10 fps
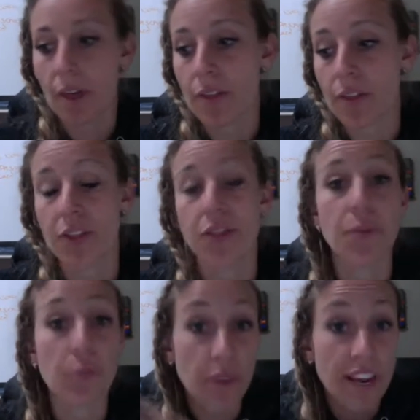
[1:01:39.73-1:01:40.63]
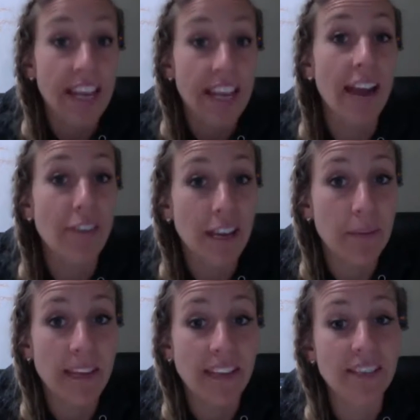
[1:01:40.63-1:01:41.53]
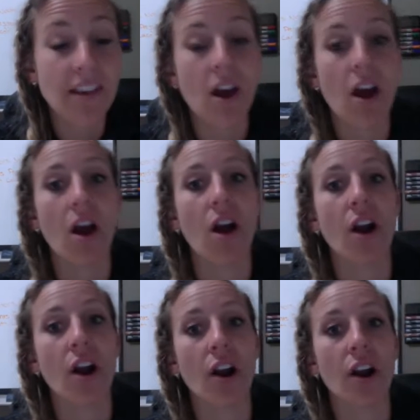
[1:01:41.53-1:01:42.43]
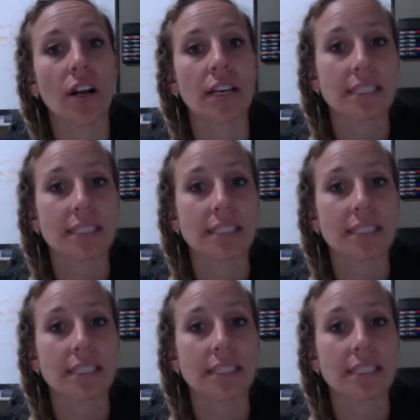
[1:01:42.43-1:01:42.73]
The three I recommend are